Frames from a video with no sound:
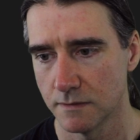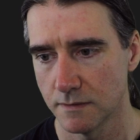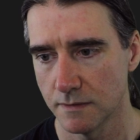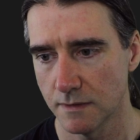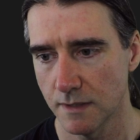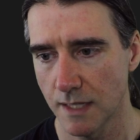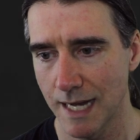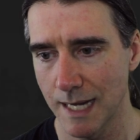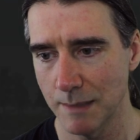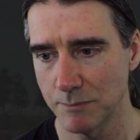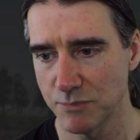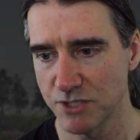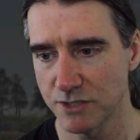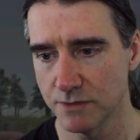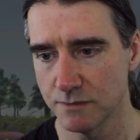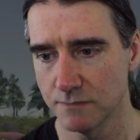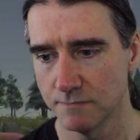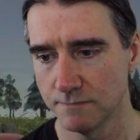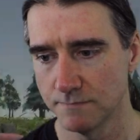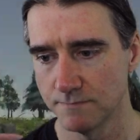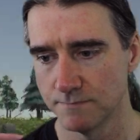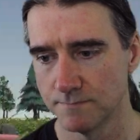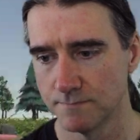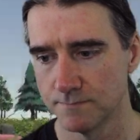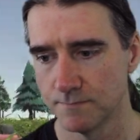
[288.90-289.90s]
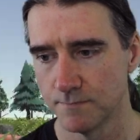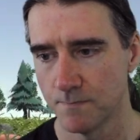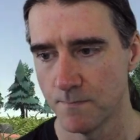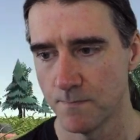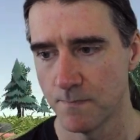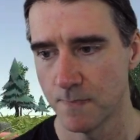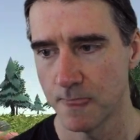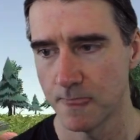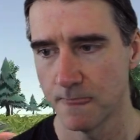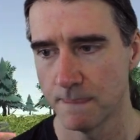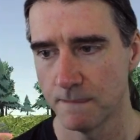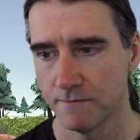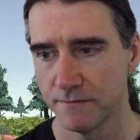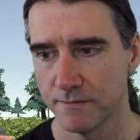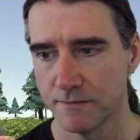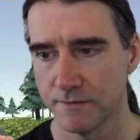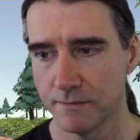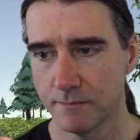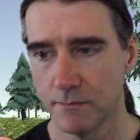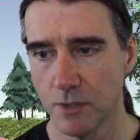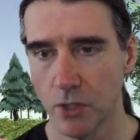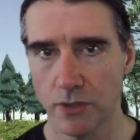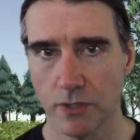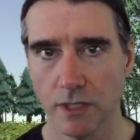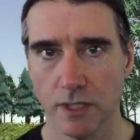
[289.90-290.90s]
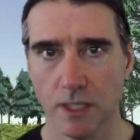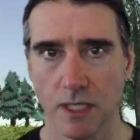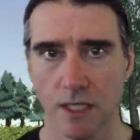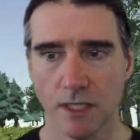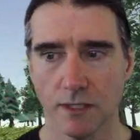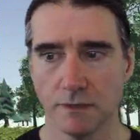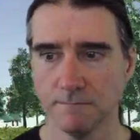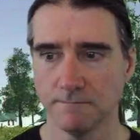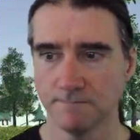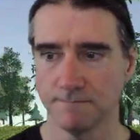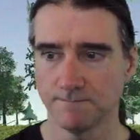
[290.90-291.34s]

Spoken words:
option to mow the lawn.